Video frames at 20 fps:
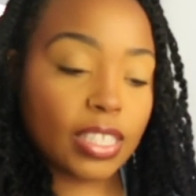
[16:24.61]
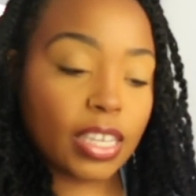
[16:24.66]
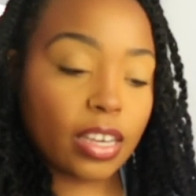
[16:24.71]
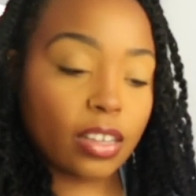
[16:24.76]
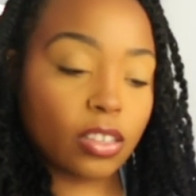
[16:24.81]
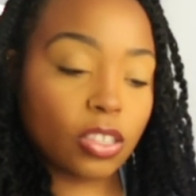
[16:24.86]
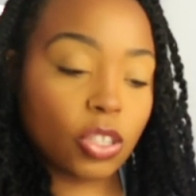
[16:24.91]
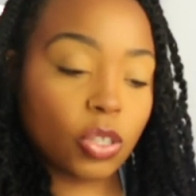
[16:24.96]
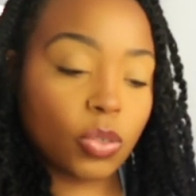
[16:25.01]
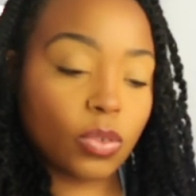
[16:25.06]

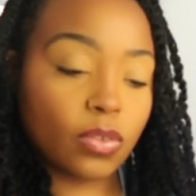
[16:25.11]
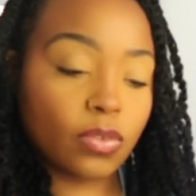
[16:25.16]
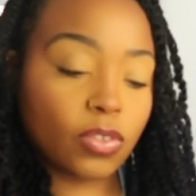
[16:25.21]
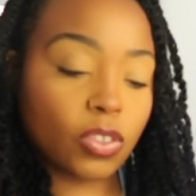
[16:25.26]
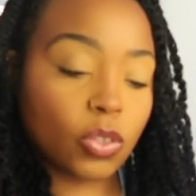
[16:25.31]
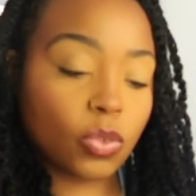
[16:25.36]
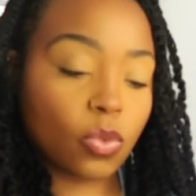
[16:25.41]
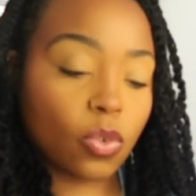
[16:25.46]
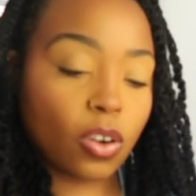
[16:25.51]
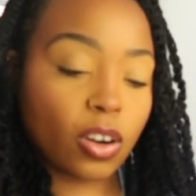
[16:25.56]
Yeah, the Two of
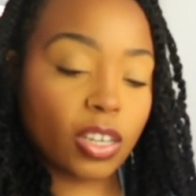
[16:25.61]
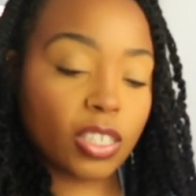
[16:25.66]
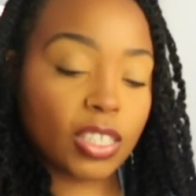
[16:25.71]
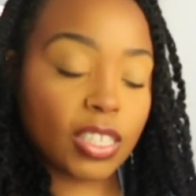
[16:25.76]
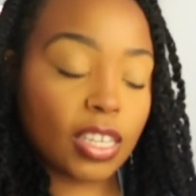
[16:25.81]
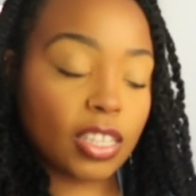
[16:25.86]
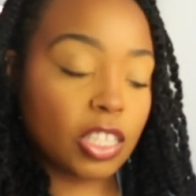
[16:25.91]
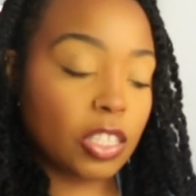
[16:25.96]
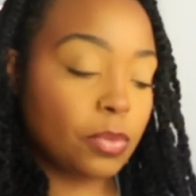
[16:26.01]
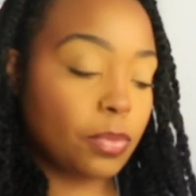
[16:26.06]
Swords.
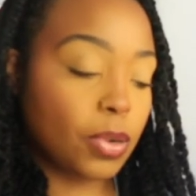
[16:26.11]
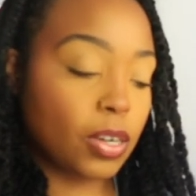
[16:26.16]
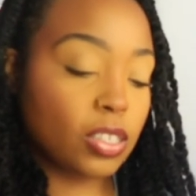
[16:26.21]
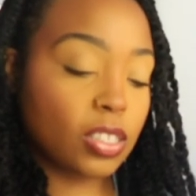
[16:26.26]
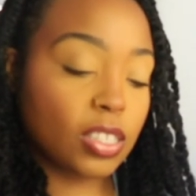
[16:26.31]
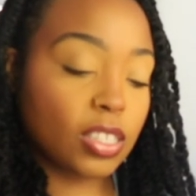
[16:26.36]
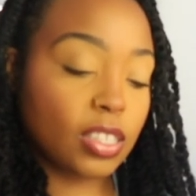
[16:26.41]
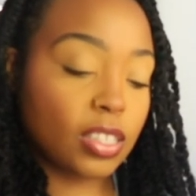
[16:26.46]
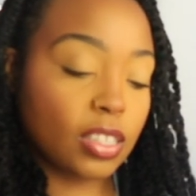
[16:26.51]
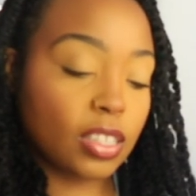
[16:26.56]
Yeah, this
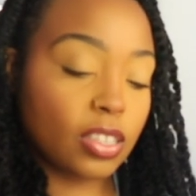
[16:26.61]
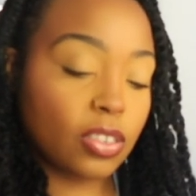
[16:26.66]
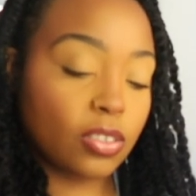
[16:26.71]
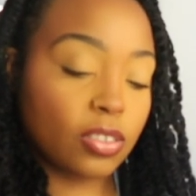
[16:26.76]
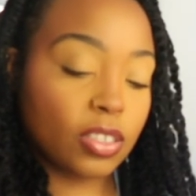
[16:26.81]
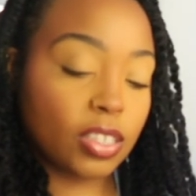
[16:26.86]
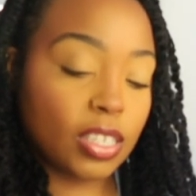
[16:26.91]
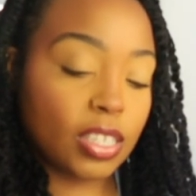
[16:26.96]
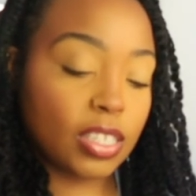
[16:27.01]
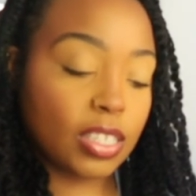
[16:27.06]
person
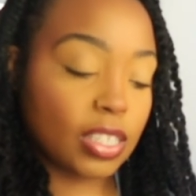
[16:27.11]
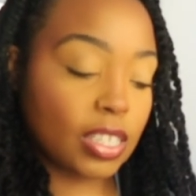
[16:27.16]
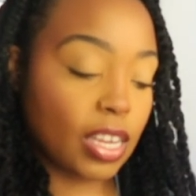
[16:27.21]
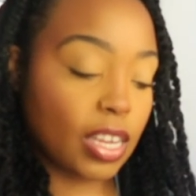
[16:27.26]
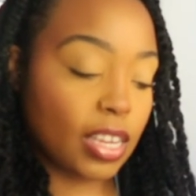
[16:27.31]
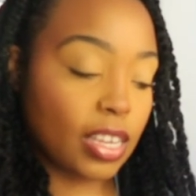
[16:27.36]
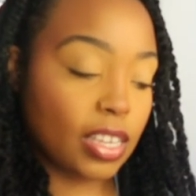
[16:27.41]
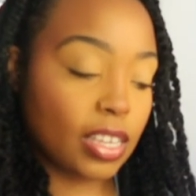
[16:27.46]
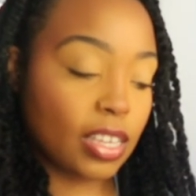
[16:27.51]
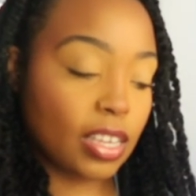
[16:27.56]
literally is
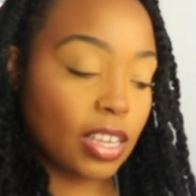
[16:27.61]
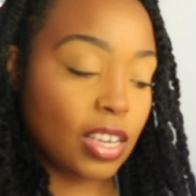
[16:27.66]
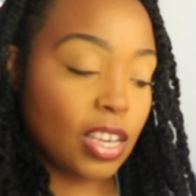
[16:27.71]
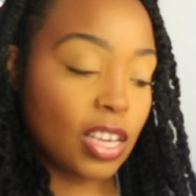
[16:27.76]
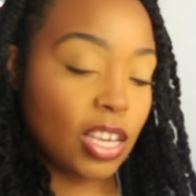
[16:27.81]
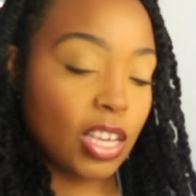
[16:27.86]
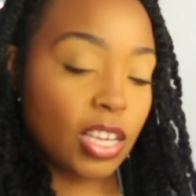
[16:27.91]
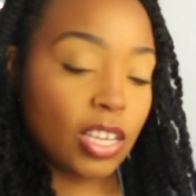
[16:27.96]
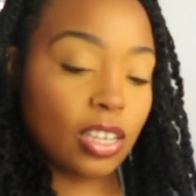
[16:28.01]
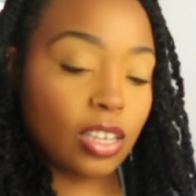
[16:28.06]
like
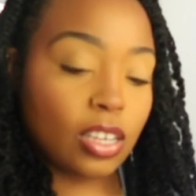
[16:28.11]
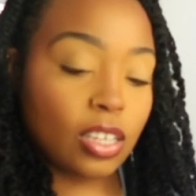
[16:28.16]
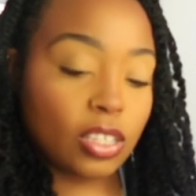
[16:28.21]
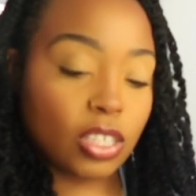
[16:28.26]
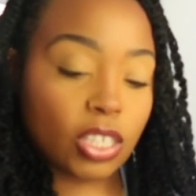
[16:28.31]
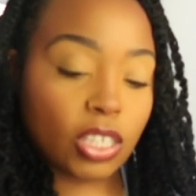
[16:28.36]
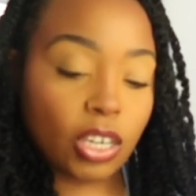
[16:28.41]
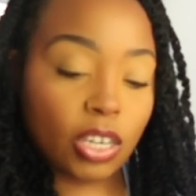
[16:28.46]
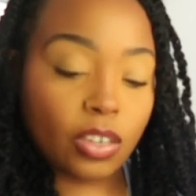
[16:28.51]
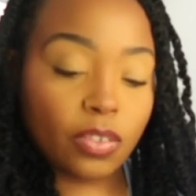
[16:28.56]

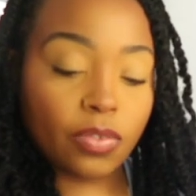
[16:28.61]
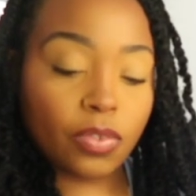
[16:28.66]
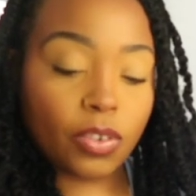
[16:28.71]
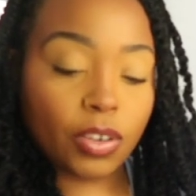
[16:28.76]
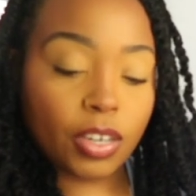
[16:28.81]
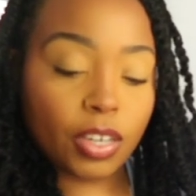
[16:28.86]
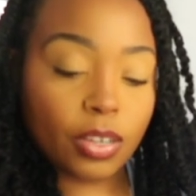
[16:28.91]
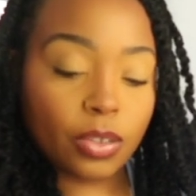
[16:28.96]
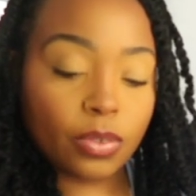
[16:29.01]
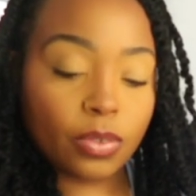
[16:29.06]
concerned
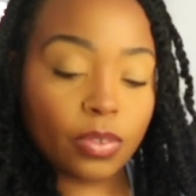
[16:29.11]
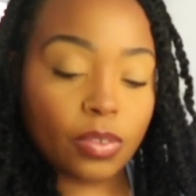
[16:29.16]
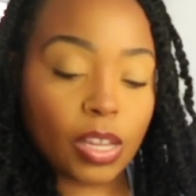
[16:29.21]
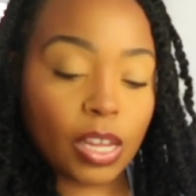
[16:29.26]
for you.